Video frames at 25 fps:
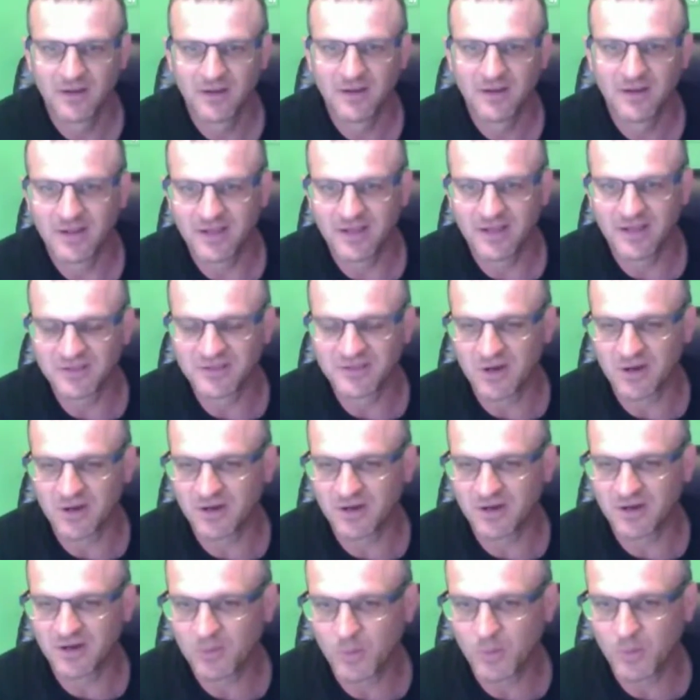He's on
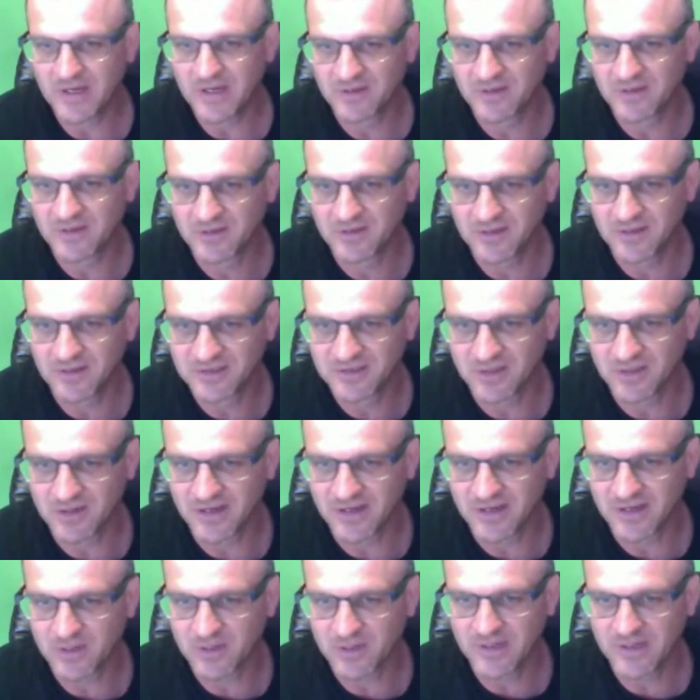like week
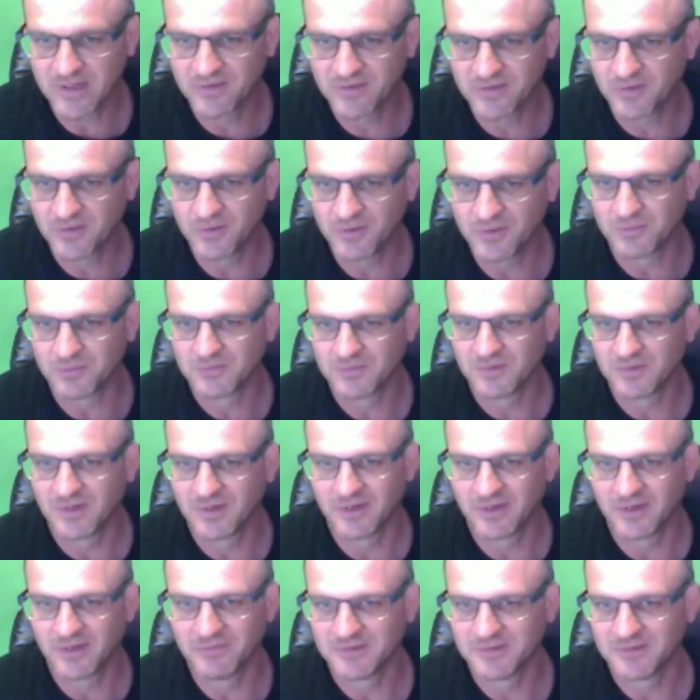2
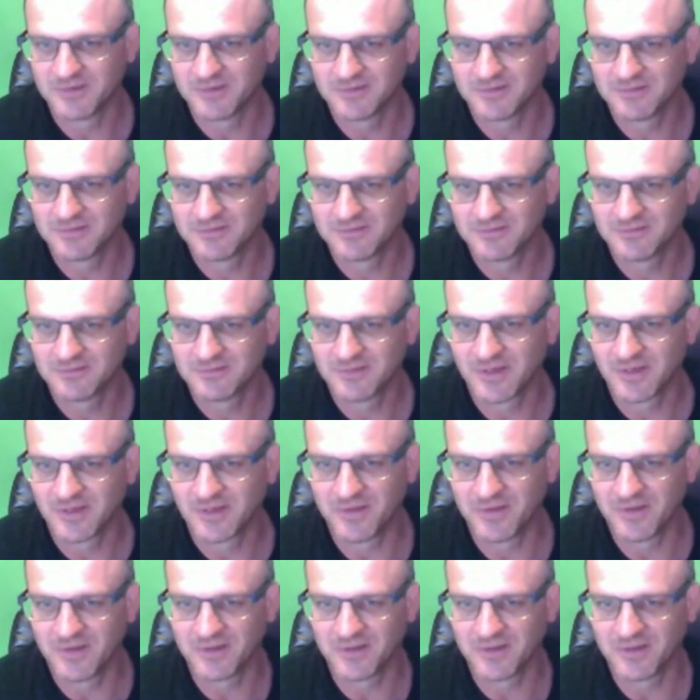of it,
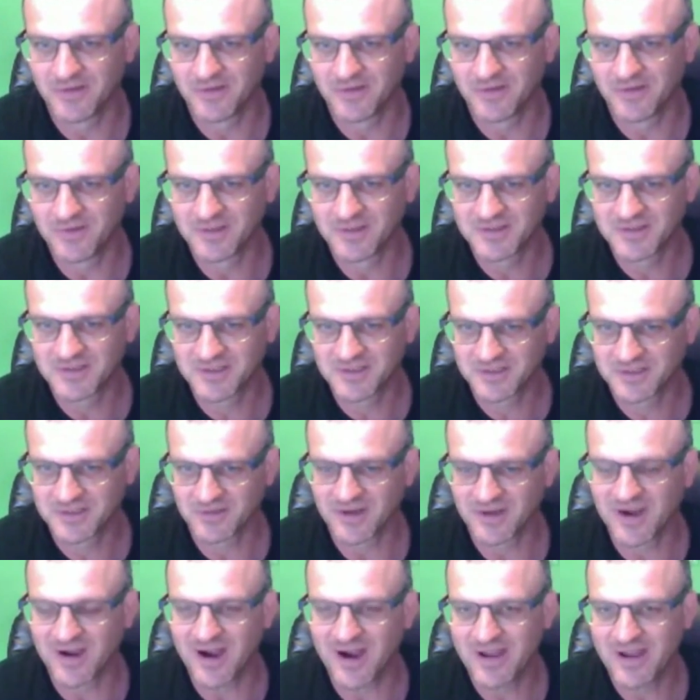of this
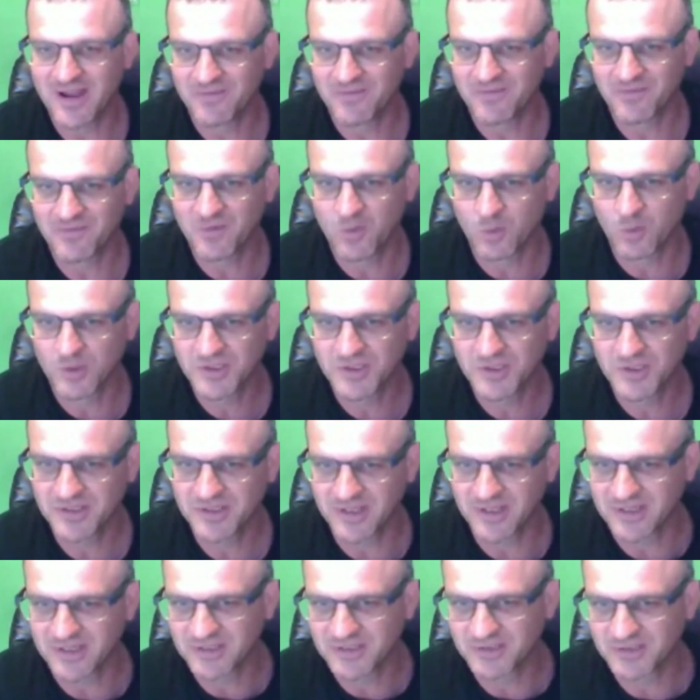live course
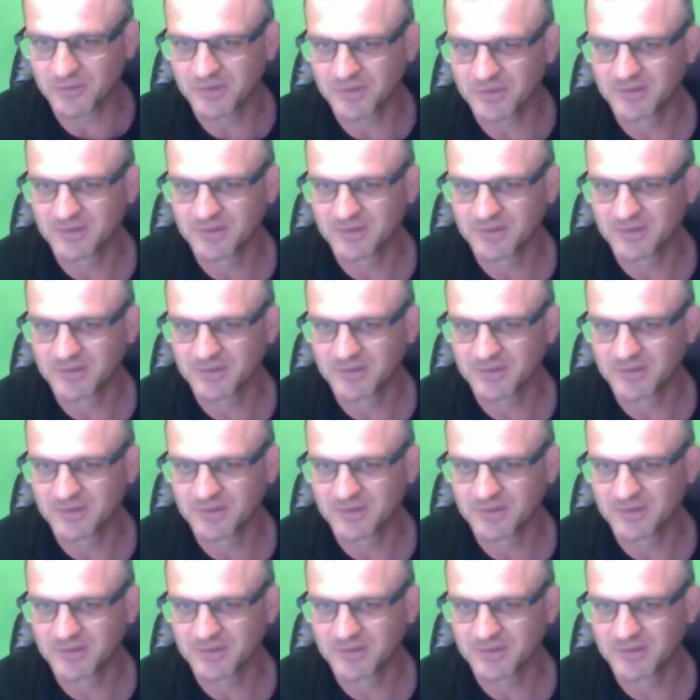that he's doing.